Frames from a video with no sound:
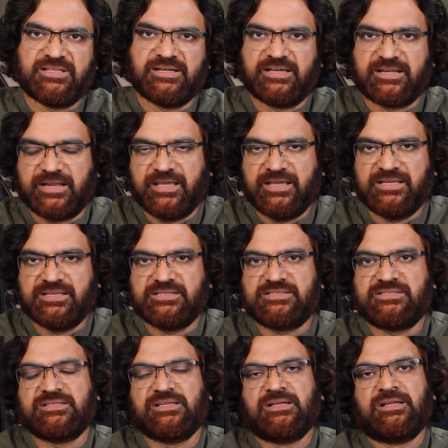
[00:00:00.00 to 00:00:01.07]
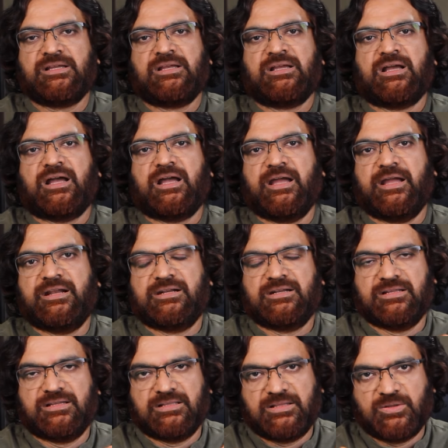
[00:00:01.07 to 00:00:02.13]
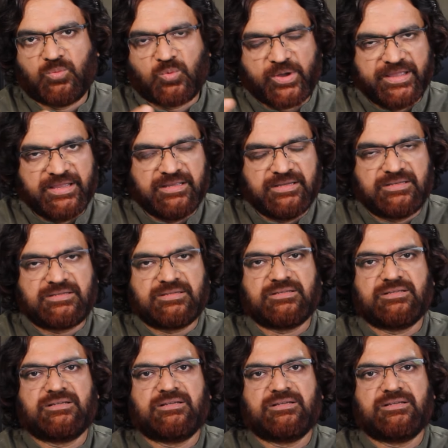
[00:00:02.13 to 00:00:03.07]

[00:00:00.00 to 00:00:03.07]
the grays and the white,